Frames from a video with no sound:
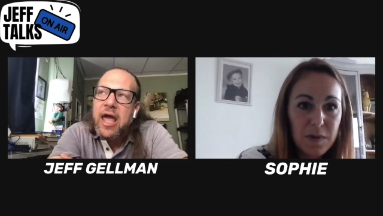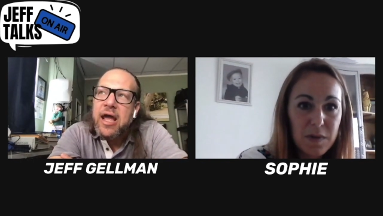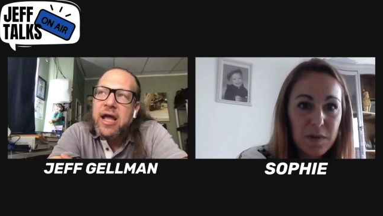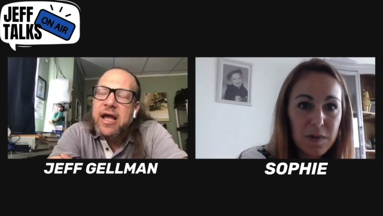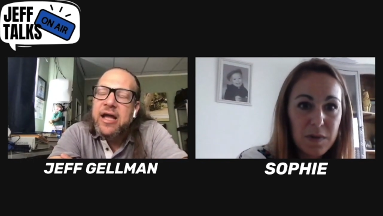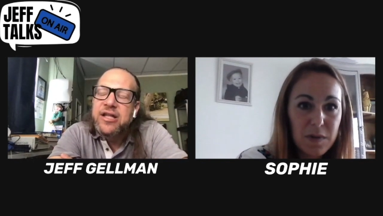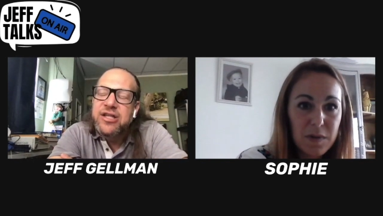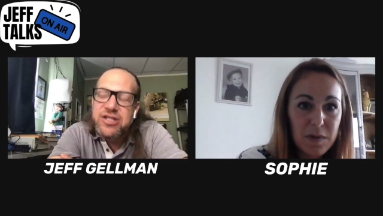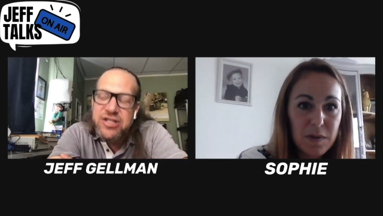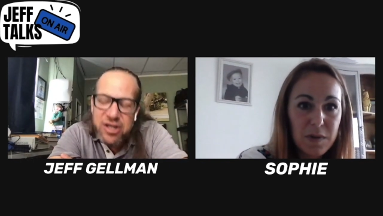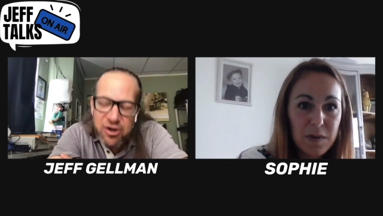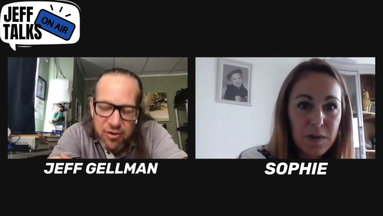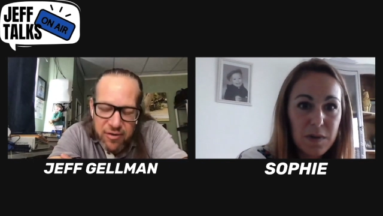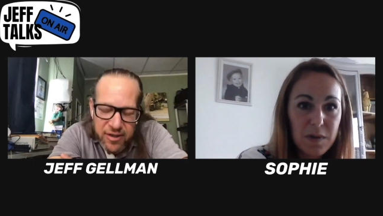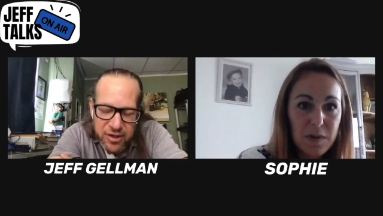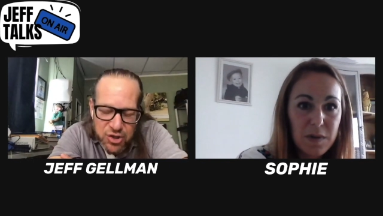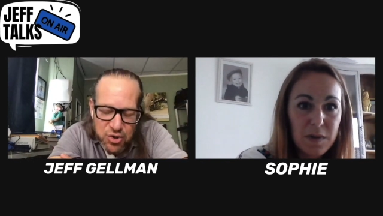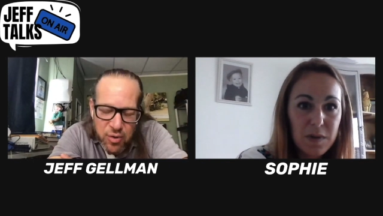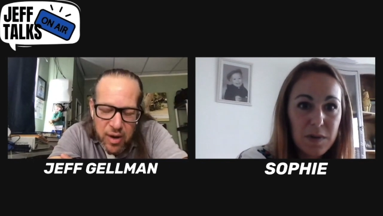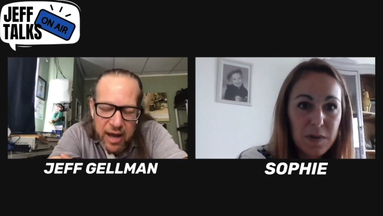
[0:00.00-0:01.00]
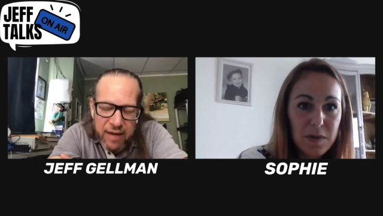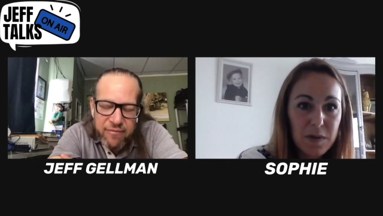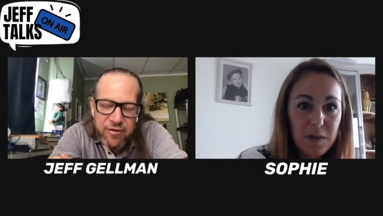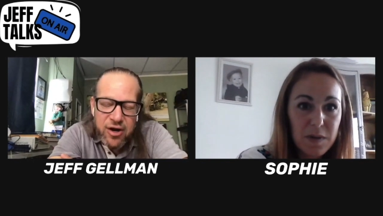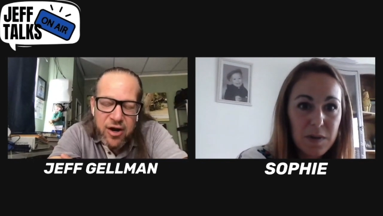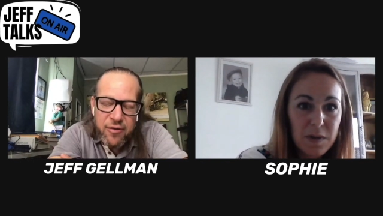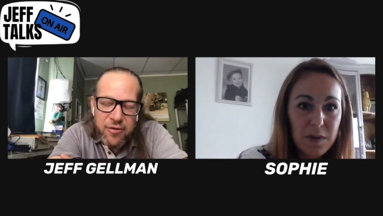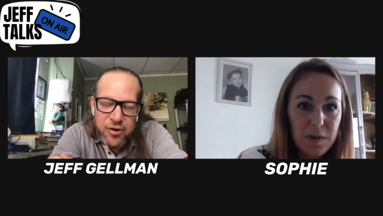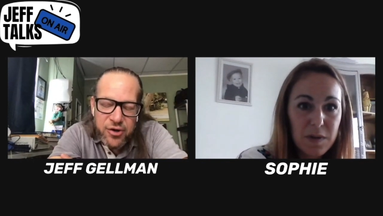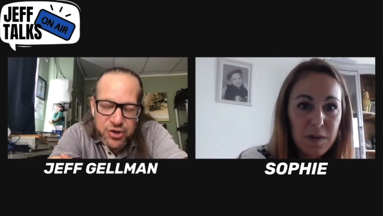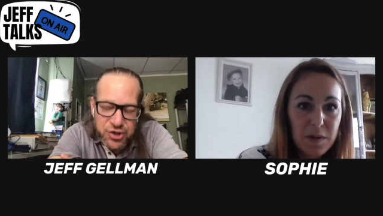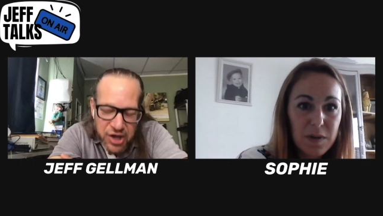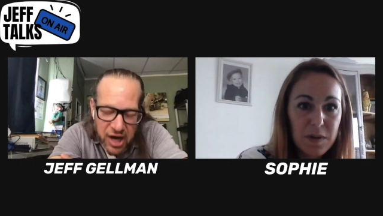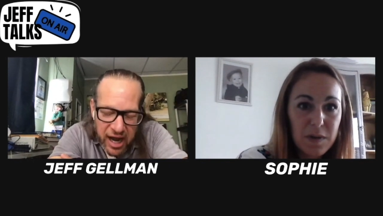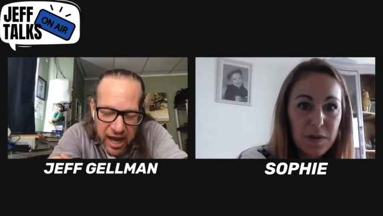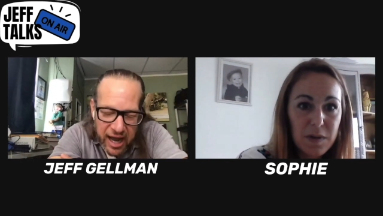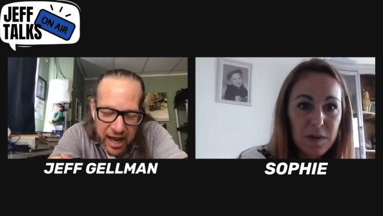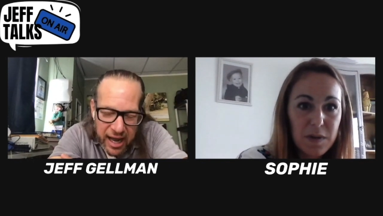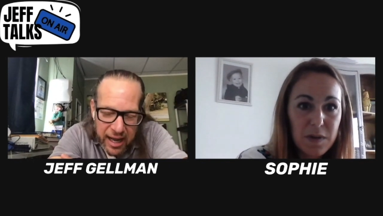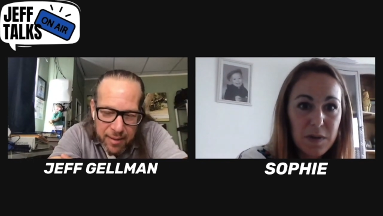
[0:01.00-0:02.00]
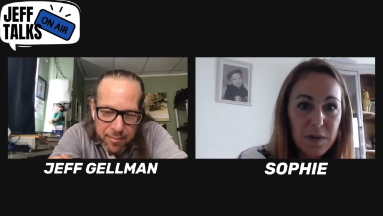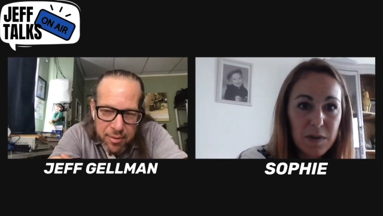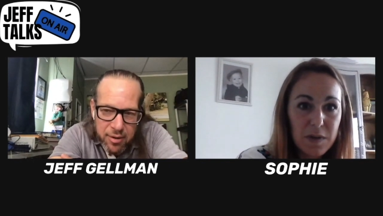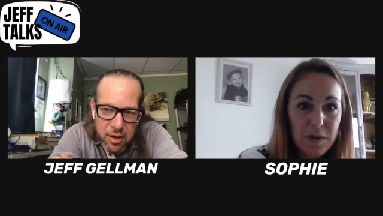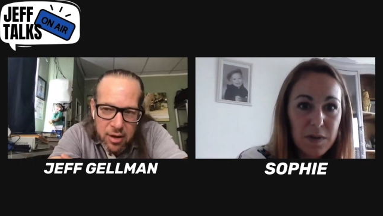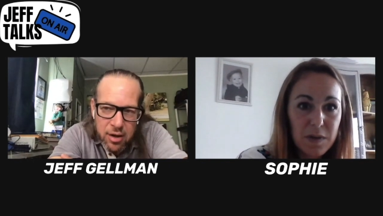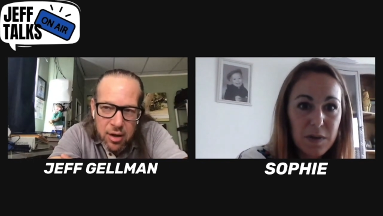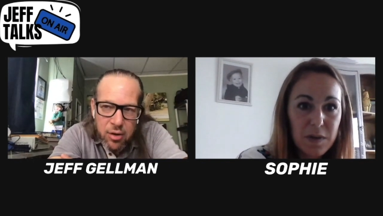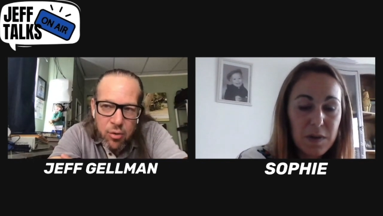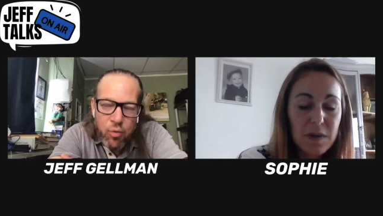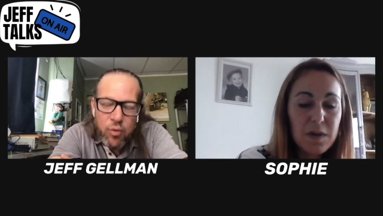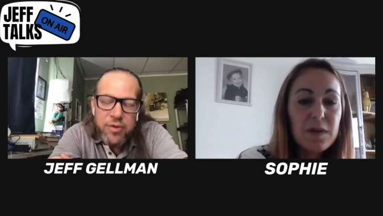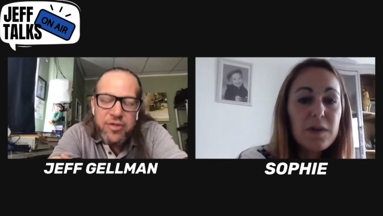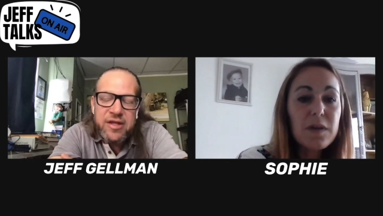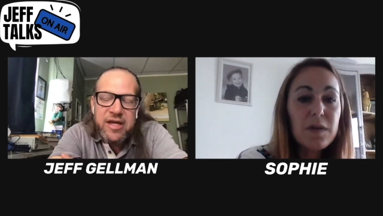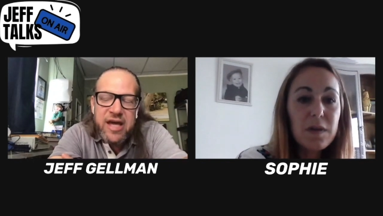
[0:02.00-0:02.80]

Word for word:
Speaker 1: considering that you have another job with